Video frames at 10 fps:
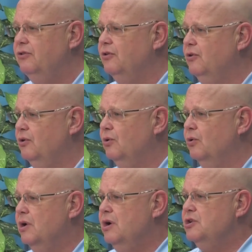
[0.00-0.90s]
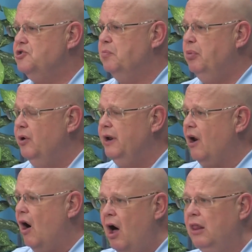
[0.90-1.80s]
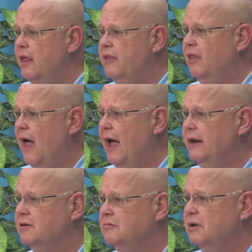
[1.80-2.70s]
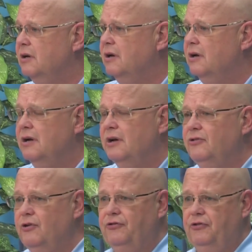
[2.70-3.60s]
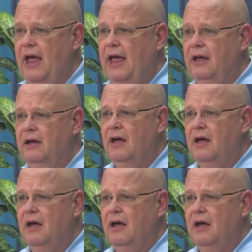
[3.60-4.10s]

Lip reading: to do, to put it all on the line, to say,